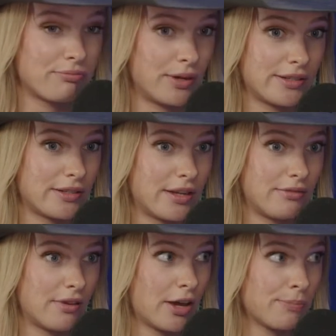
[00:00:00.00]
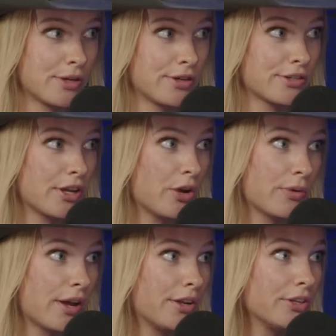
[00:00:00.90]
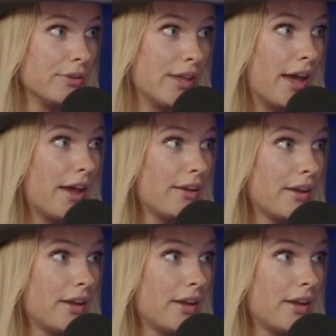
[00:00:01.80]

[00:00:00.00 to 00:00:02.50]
we said, up yours, no, we're not doing that.